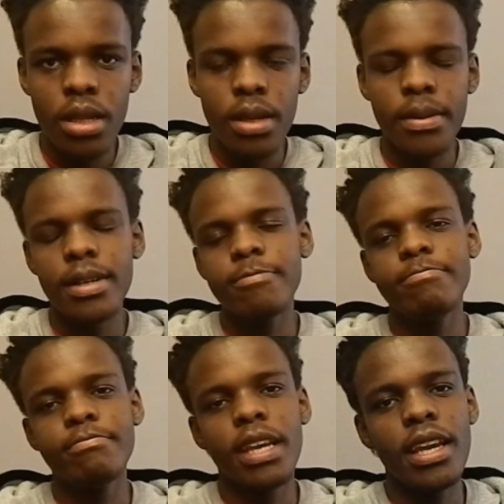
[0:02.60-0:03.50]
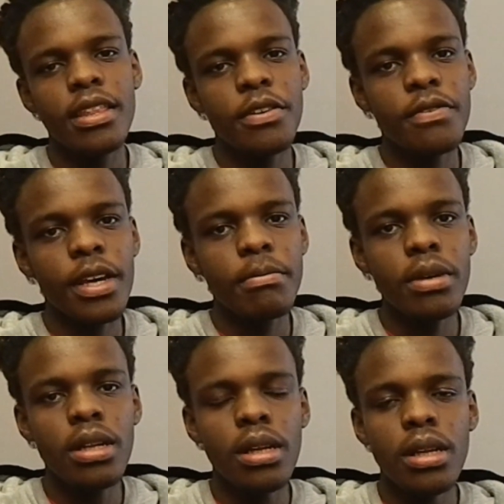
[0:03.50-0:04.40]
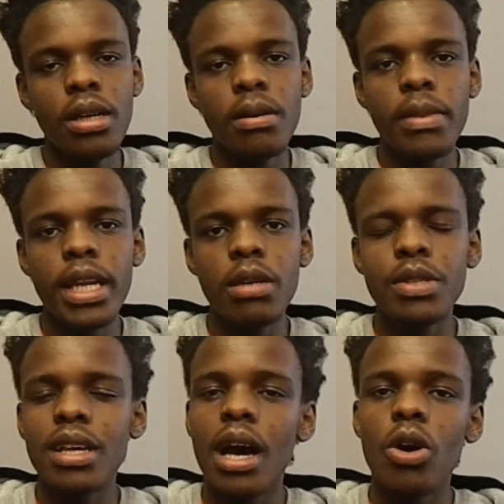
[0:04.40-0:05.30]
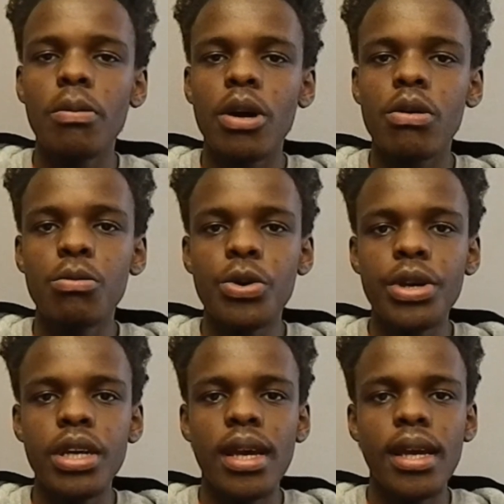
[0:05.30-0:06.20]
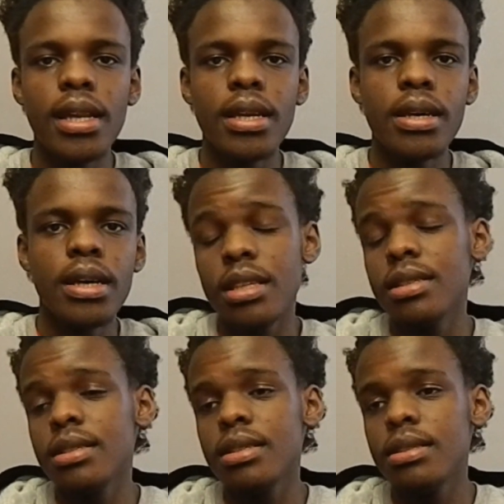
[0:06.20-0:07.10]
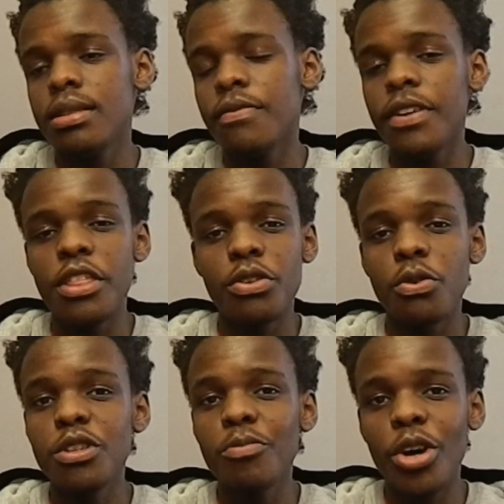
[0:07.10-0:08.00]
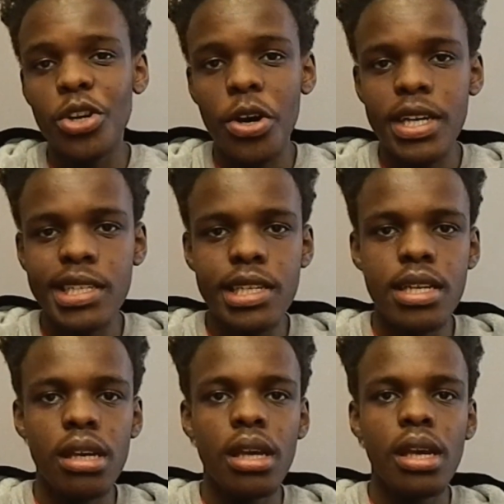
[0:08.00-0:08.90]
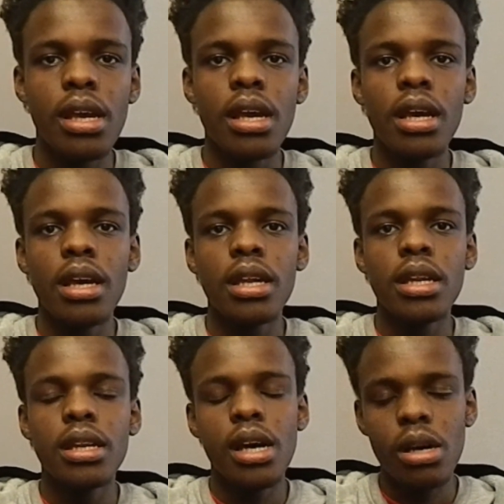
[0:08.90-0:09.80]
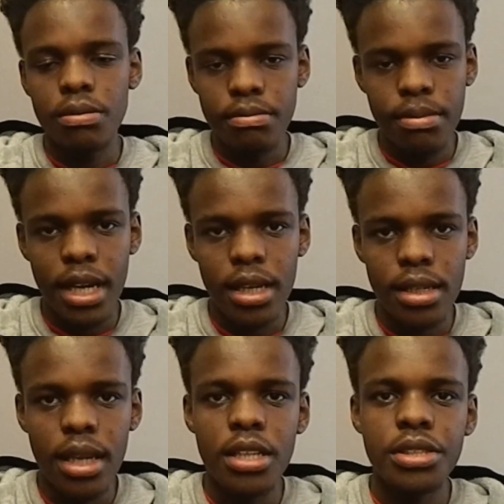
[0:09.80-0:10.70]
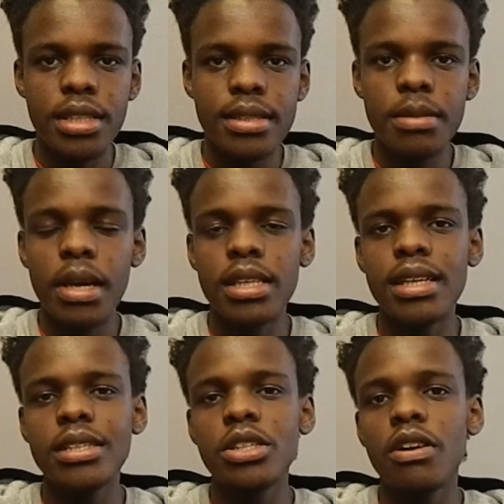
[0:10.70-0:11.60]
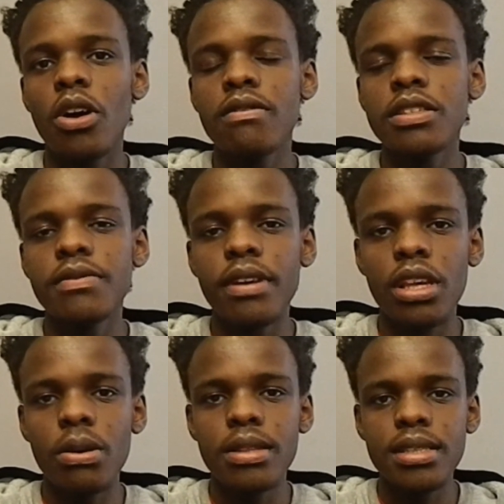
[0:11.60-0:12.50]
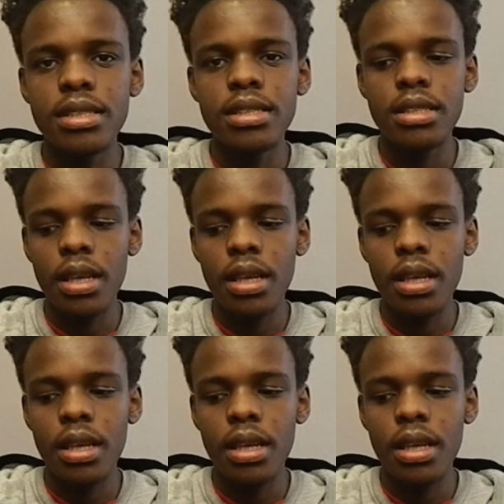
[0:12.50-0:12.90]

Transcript: Well, hey there fam, my name is Aobakomori and this is the Faith Talks podcast. Now, as you can see by the title of this video, this is